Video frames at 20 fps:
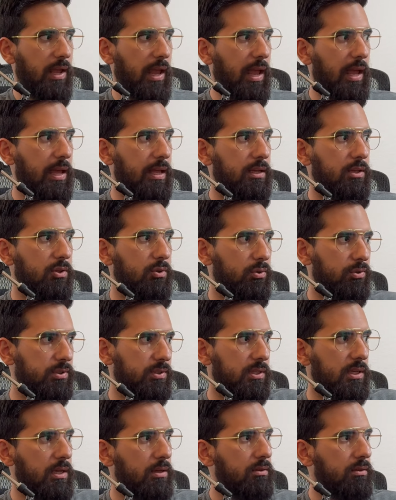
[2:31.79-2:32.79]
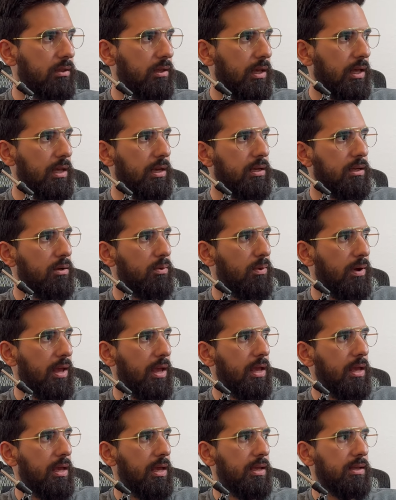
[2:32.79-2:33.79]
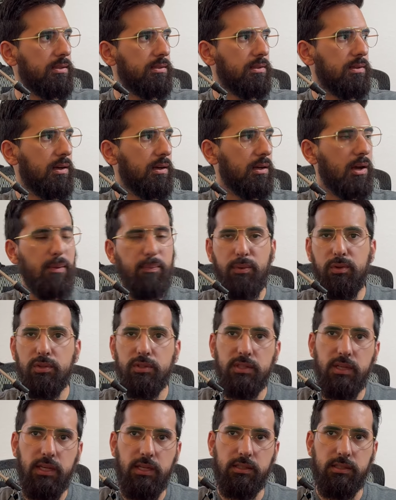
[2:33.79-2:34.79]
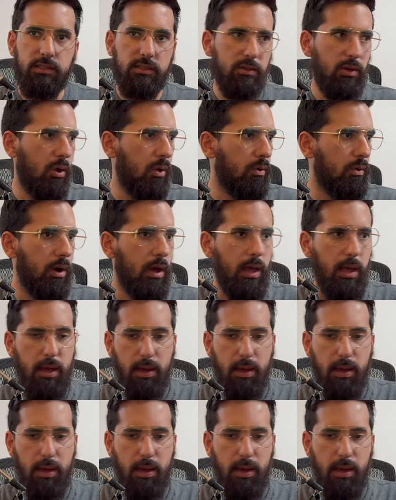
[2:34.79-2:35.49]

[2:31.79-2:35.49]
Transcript: And you'll see hidden away is a couple seats, no